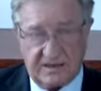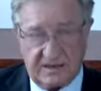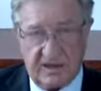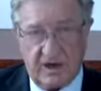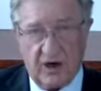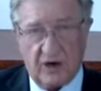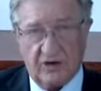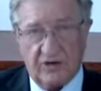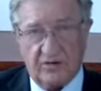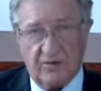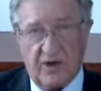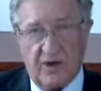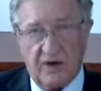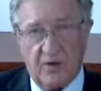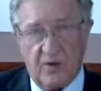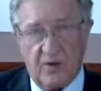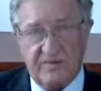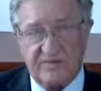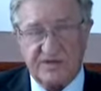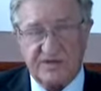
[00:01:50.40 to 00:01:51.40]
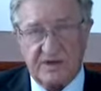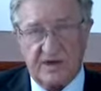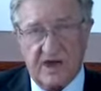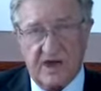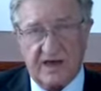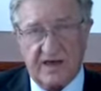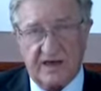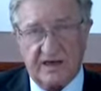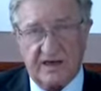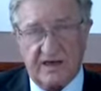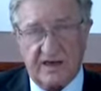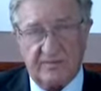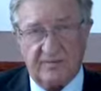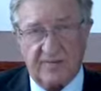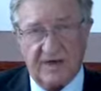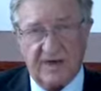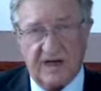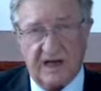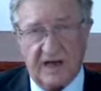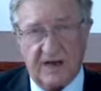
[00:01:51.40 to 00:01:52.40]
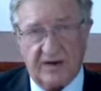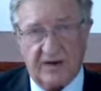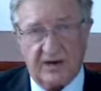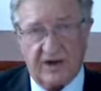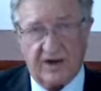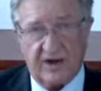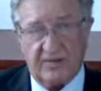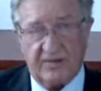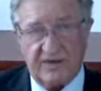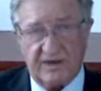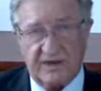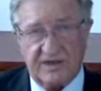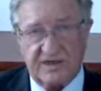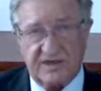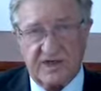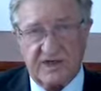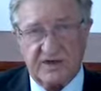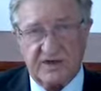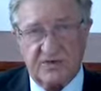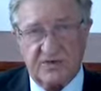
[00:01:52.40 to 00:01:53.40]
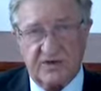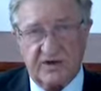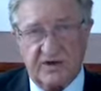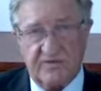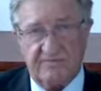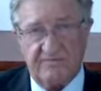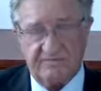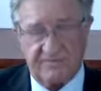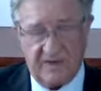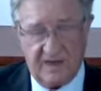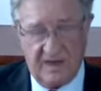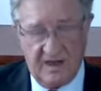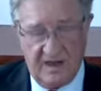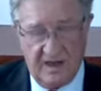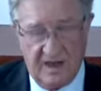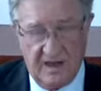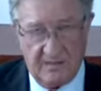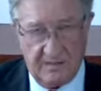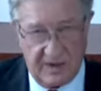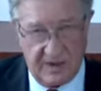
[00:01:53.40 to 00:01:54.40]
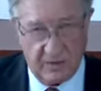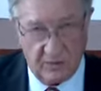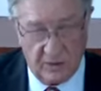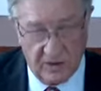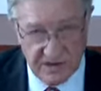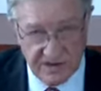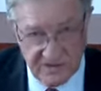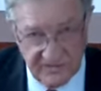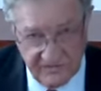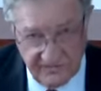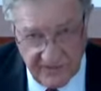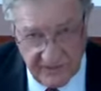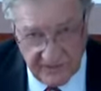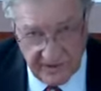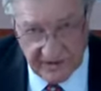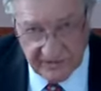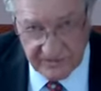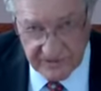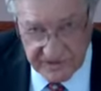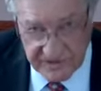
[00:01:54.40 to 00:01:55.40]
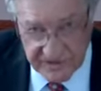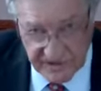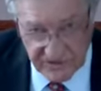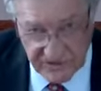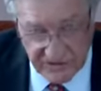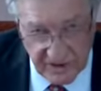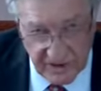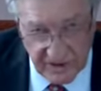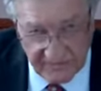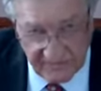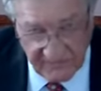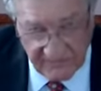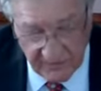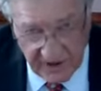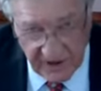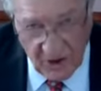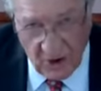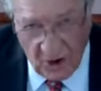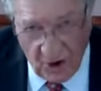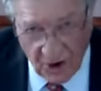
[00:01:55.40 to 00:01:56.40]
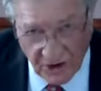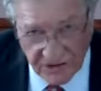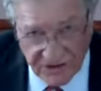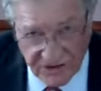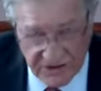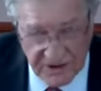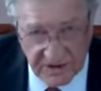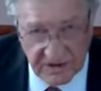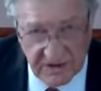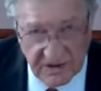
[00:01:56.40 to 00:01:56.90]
get onto my website and let me know and I'll be in touch with you. And it was a very interesting trip, very hot.